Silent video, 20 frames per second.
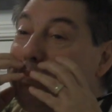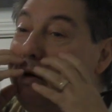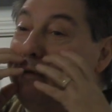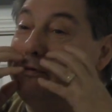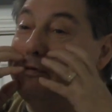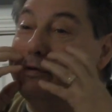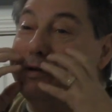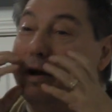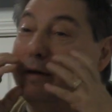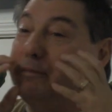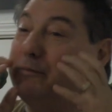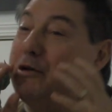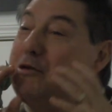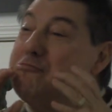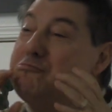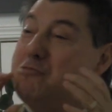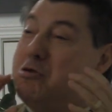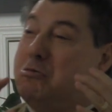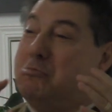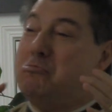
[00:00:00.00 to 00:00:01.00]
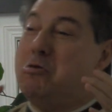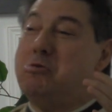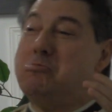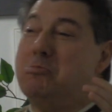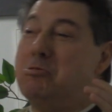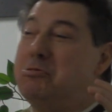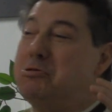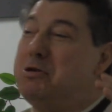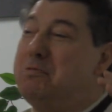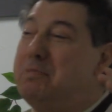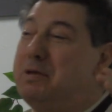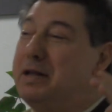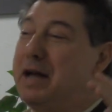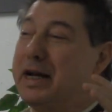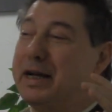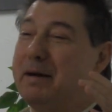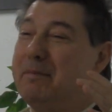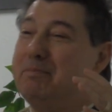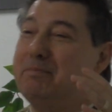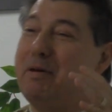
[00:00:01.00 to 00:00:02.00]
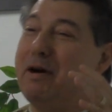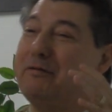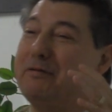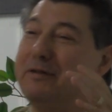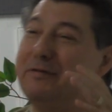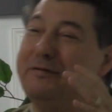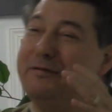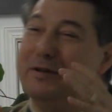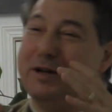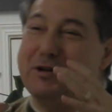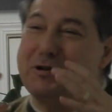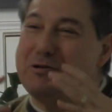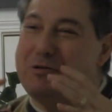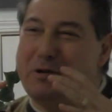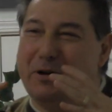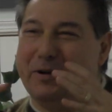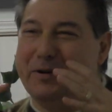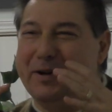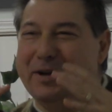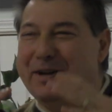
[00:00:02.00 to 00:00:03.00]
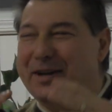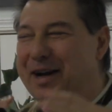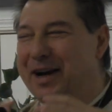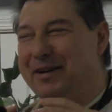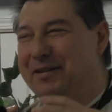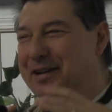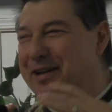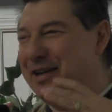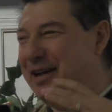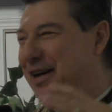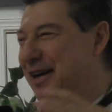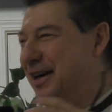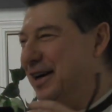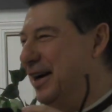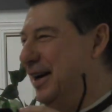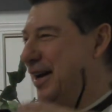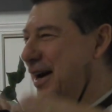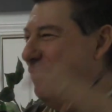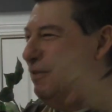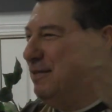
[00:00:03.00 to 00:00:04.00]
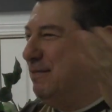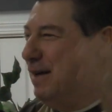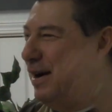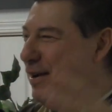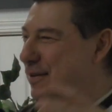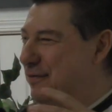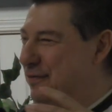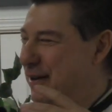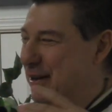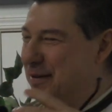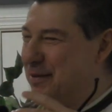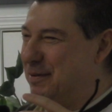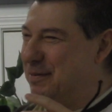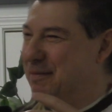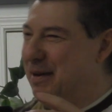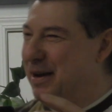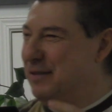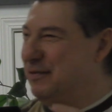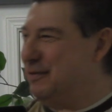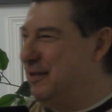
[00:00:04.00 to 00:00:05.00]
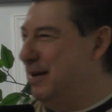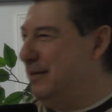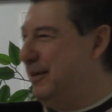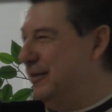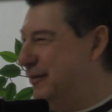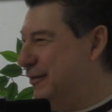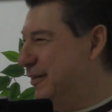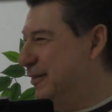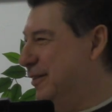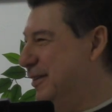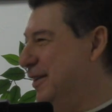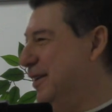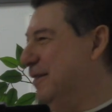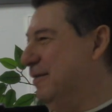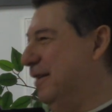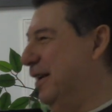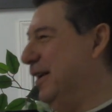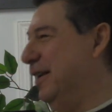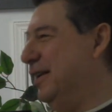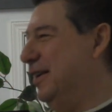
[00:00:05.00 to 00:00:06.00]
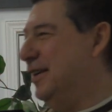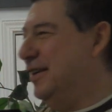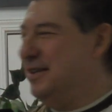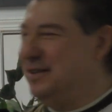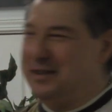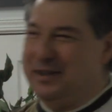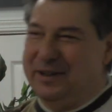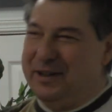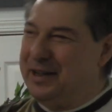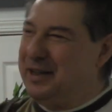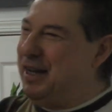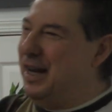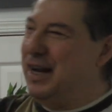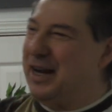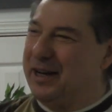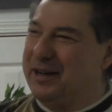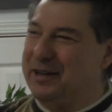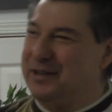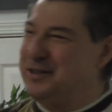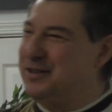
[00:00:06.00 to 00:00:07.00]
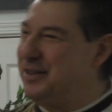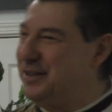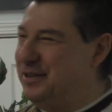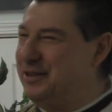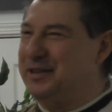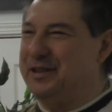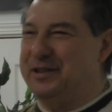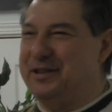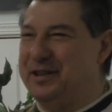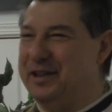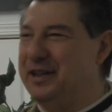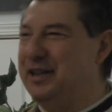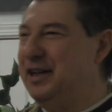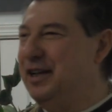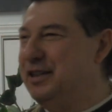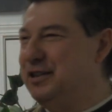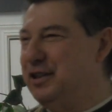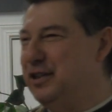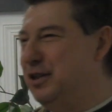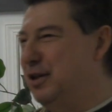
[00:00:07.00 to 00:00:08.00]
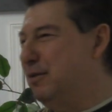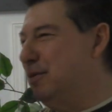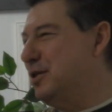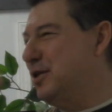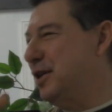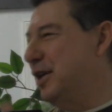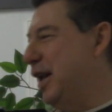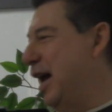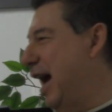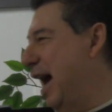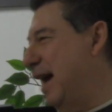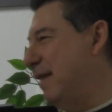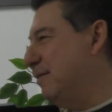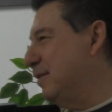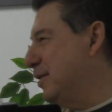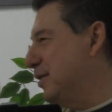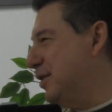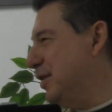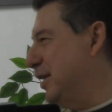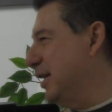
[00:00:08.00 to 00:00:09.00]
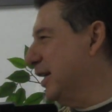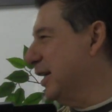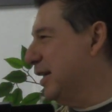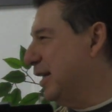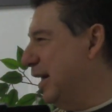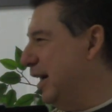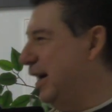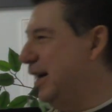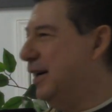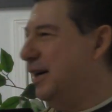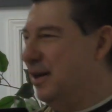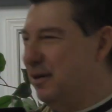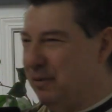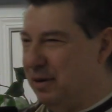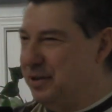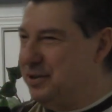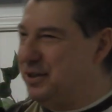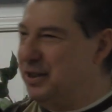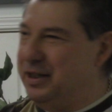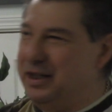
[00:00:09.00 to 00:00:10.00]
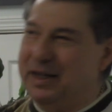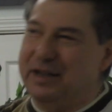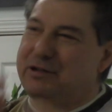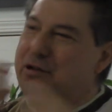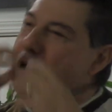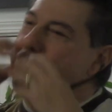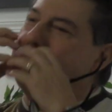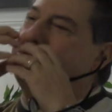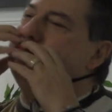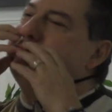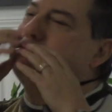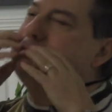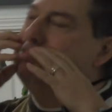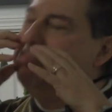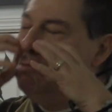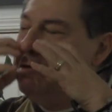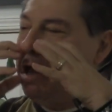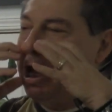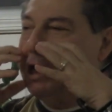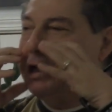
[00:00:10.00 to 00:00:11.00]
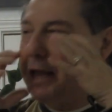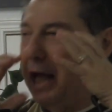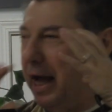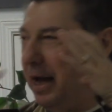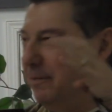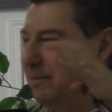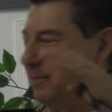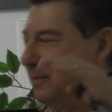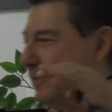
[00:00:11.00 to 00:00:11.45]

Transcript: She'd be like a puffer fish. You know, and everybody in the family would make fun of her. But she didn't care because she, she knew it was going to happen. She didn't care. Once a year, she'd be like that.